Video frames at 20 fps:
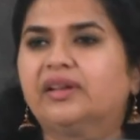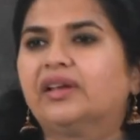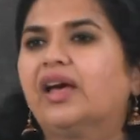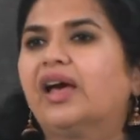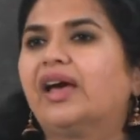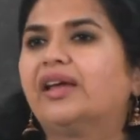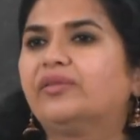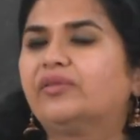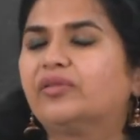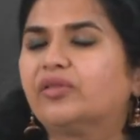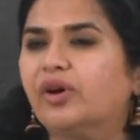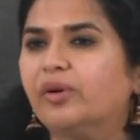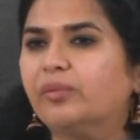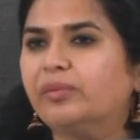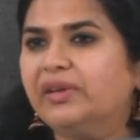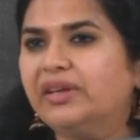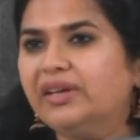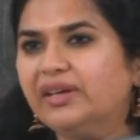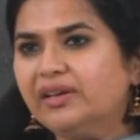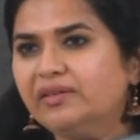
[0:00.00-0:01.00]
And from
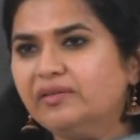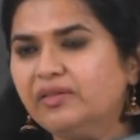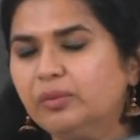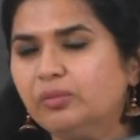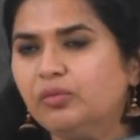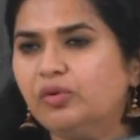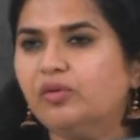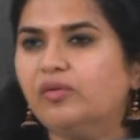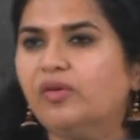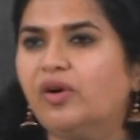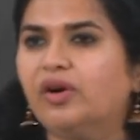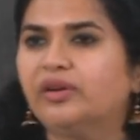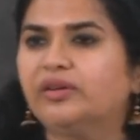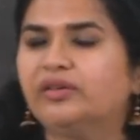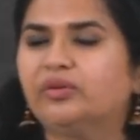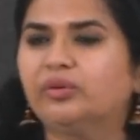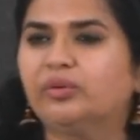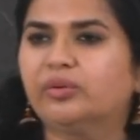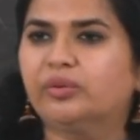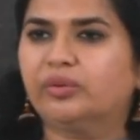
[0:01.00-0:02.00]
here we move on
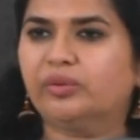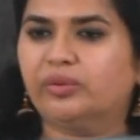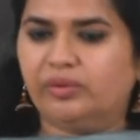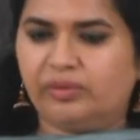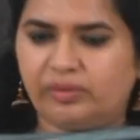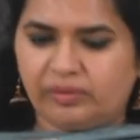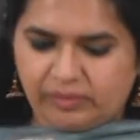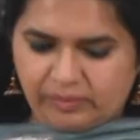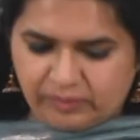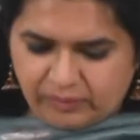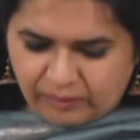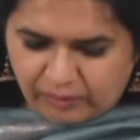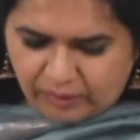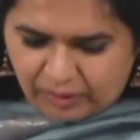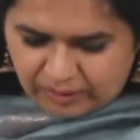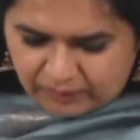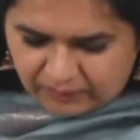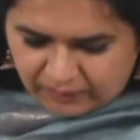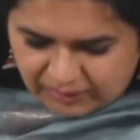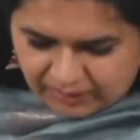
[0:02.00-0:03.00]
to
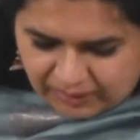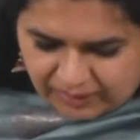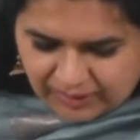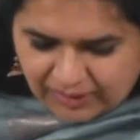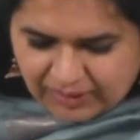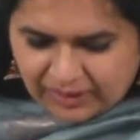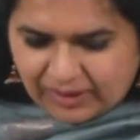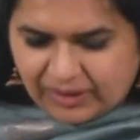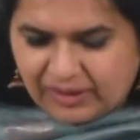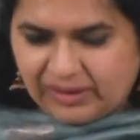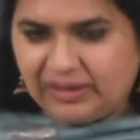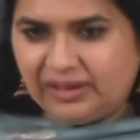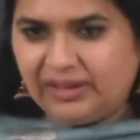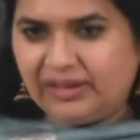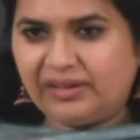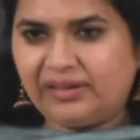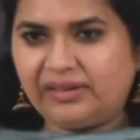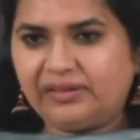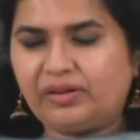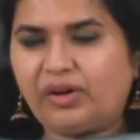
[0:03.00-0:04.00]
what we
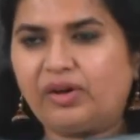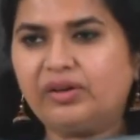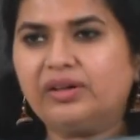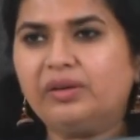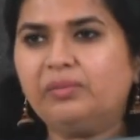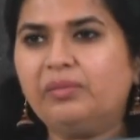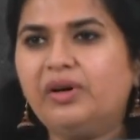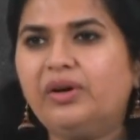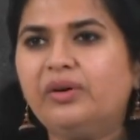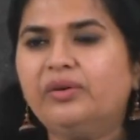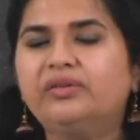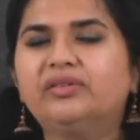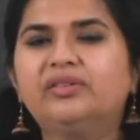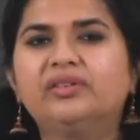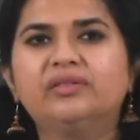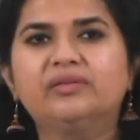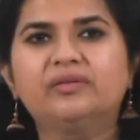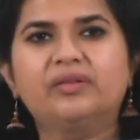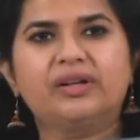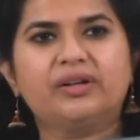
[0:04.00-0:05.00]
earlier talked about,
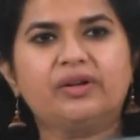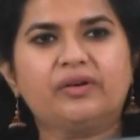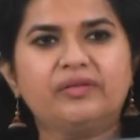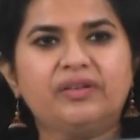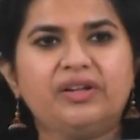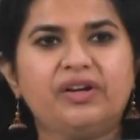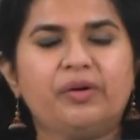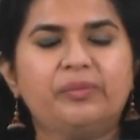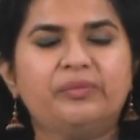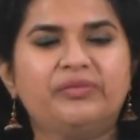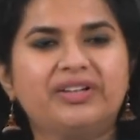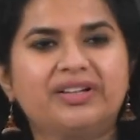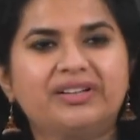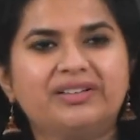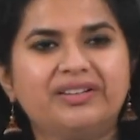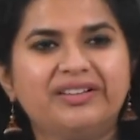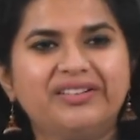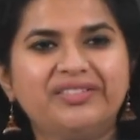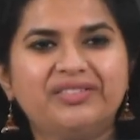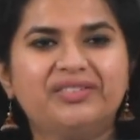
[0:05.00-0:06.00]
one of the
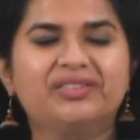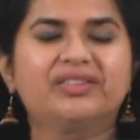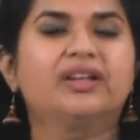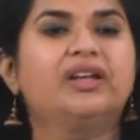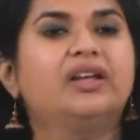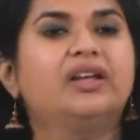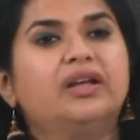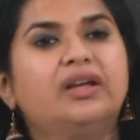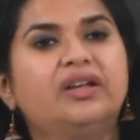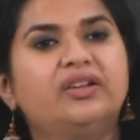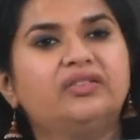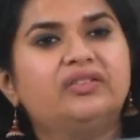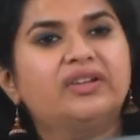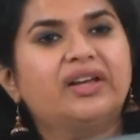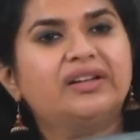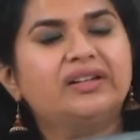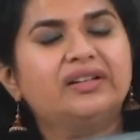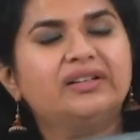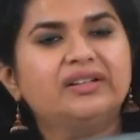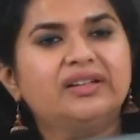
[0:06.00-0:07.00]
objectives,
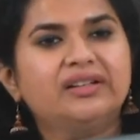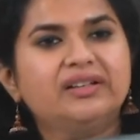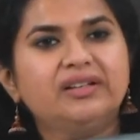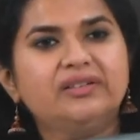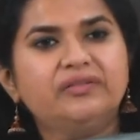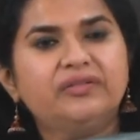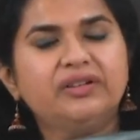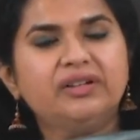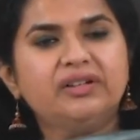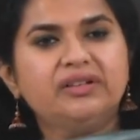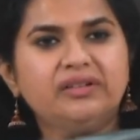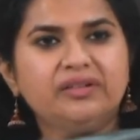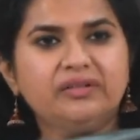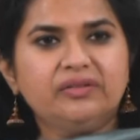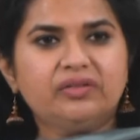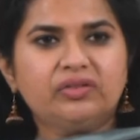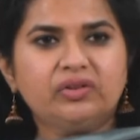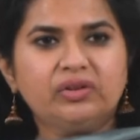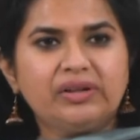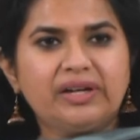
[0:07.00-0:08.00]
gerund and infinitives.
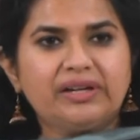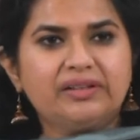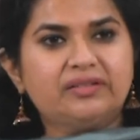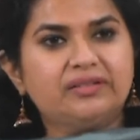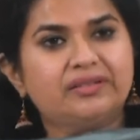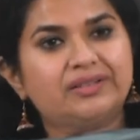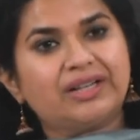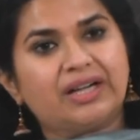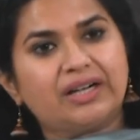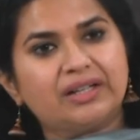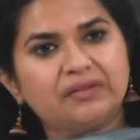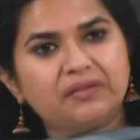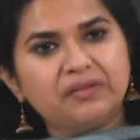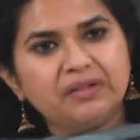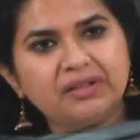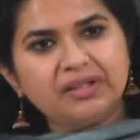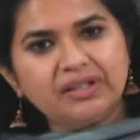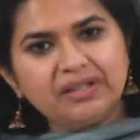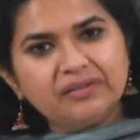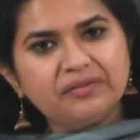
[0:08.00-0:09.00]
So, let us start with
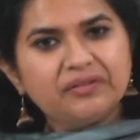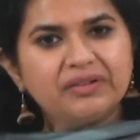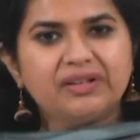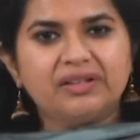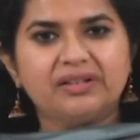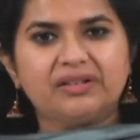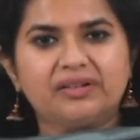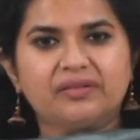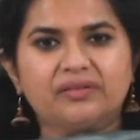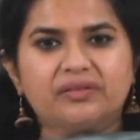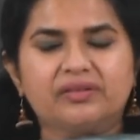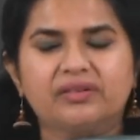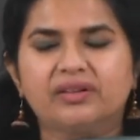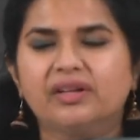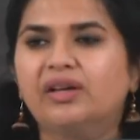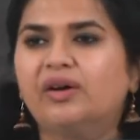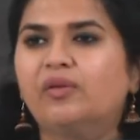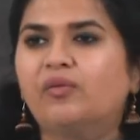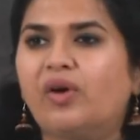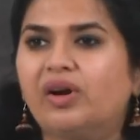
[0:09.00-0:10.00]
infinitives.
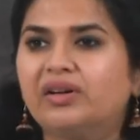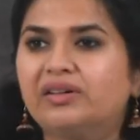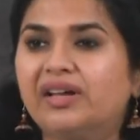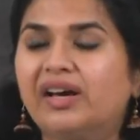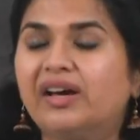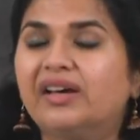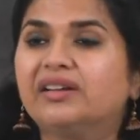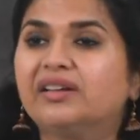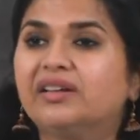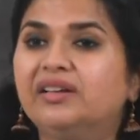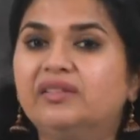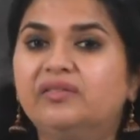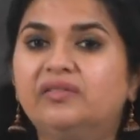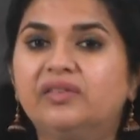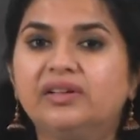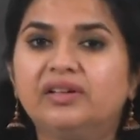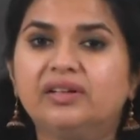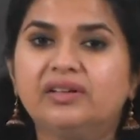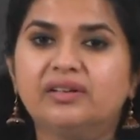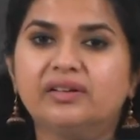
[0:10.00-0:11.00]
What are
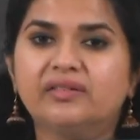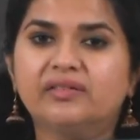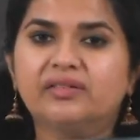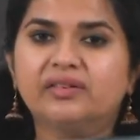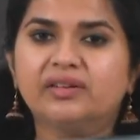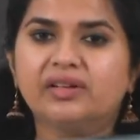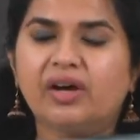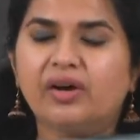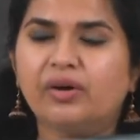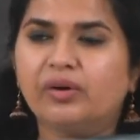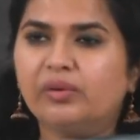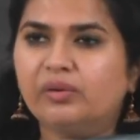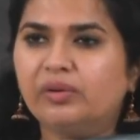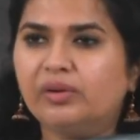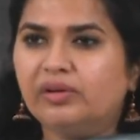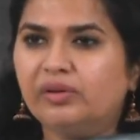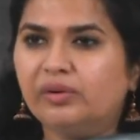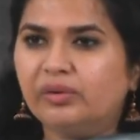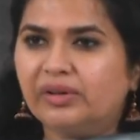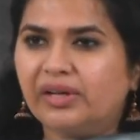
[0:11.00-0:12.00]
infinitives? Now,
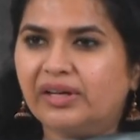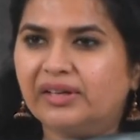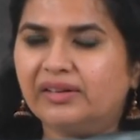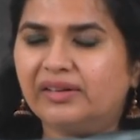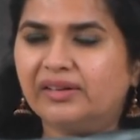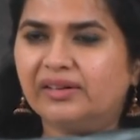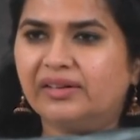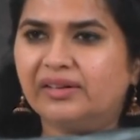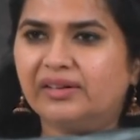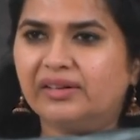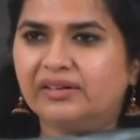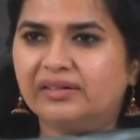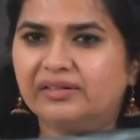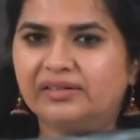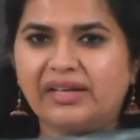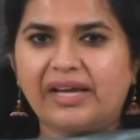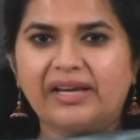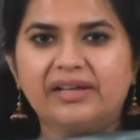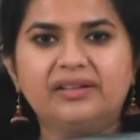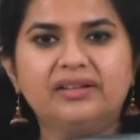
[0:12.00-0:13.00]
look at the
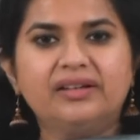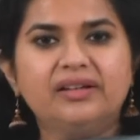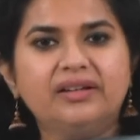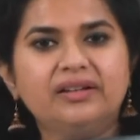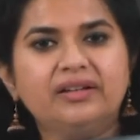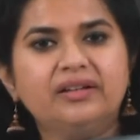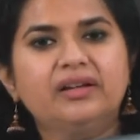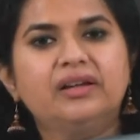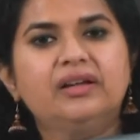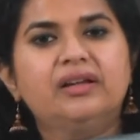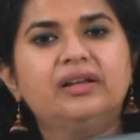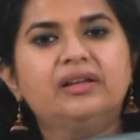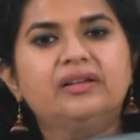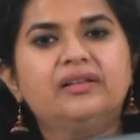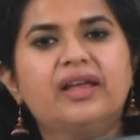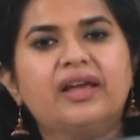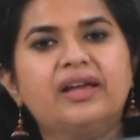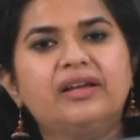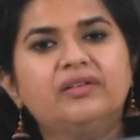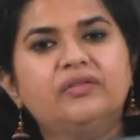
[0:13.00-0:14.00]
slide here.
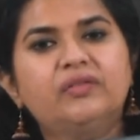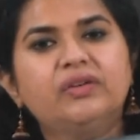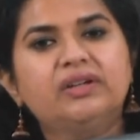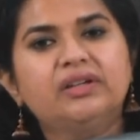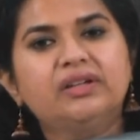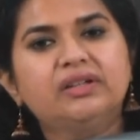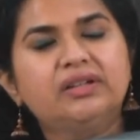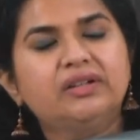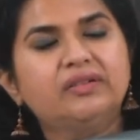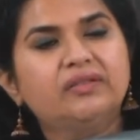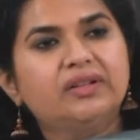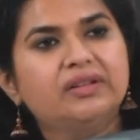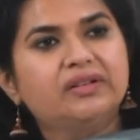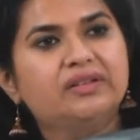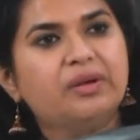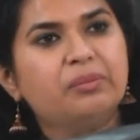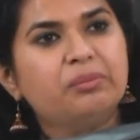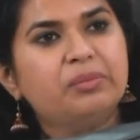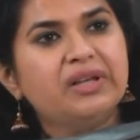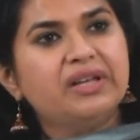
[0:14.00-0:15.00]
The infinitive is
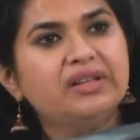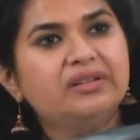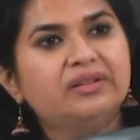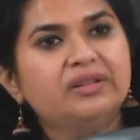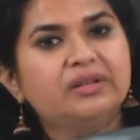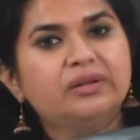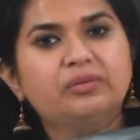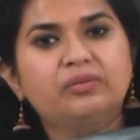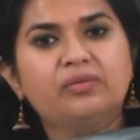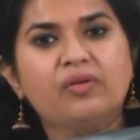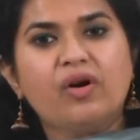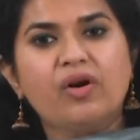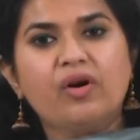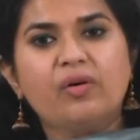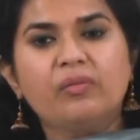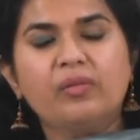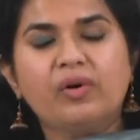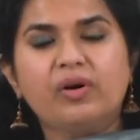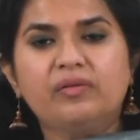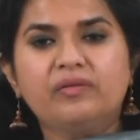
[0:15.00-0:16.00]
the basic
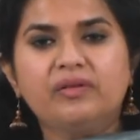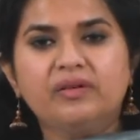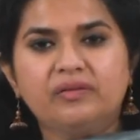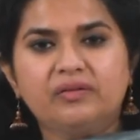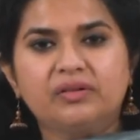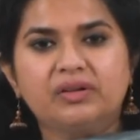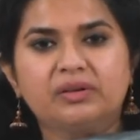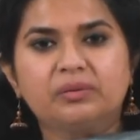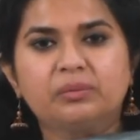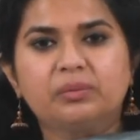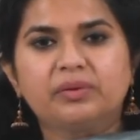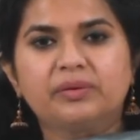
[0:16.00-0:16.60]
form of a verb.